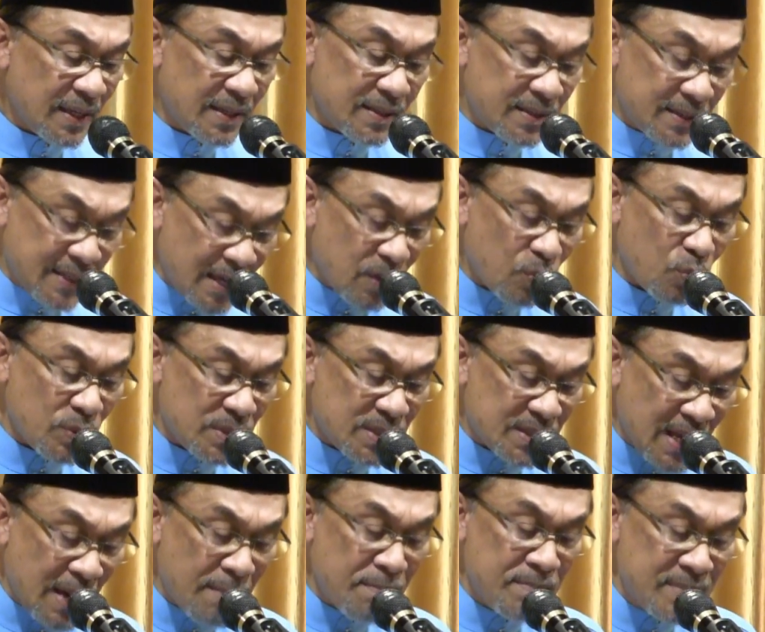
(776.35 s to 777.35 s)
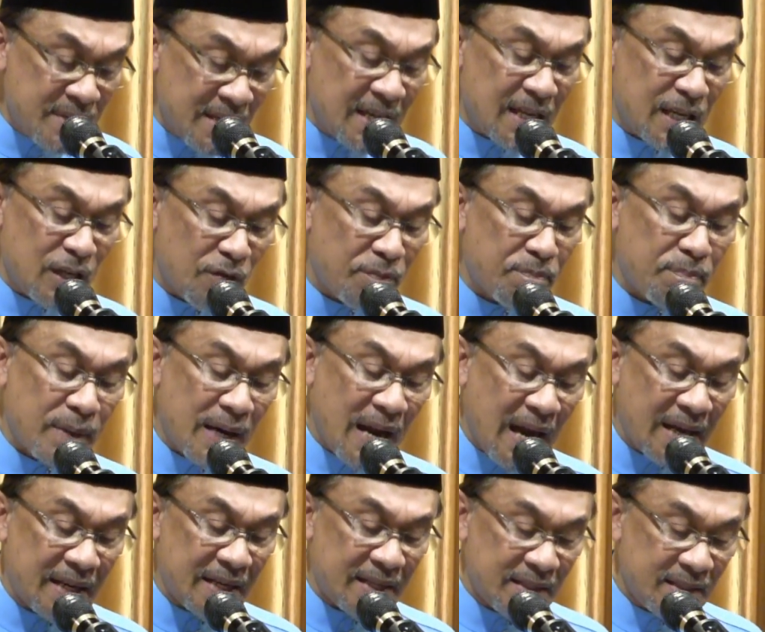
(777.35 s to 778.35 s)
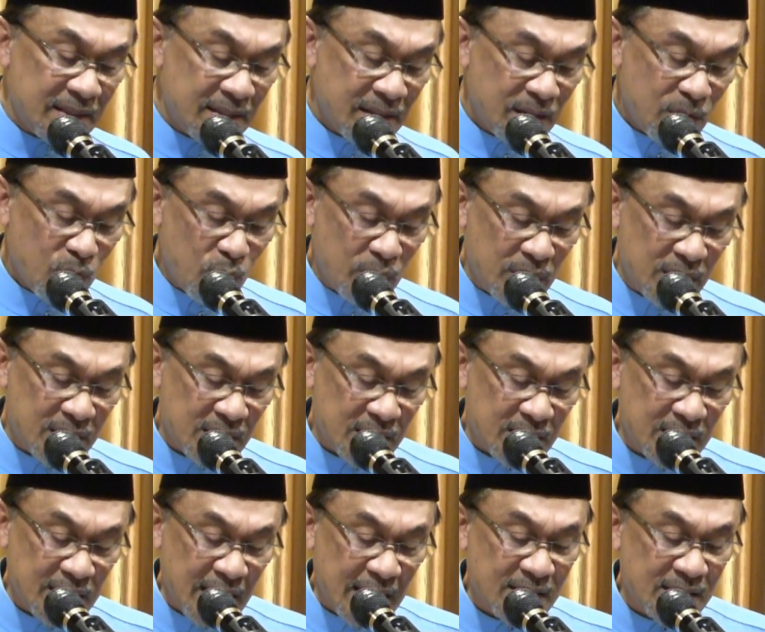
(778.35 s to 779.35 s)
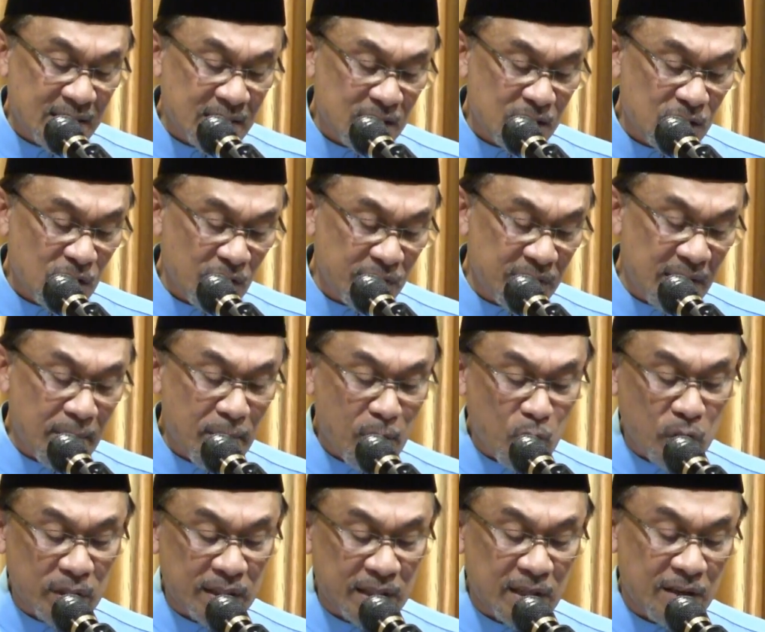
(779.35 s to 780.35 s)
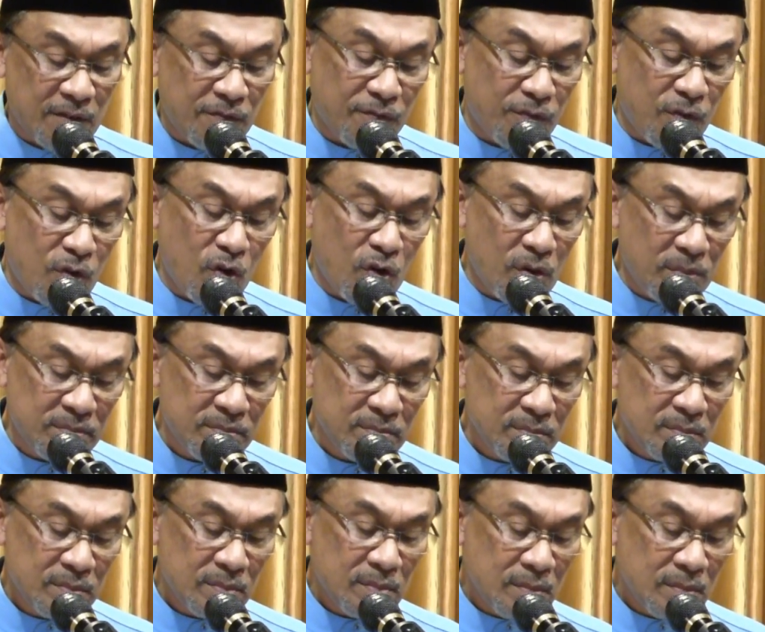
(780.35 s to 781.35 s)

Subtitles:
and take with some degree of pride in the successes of democratic reform.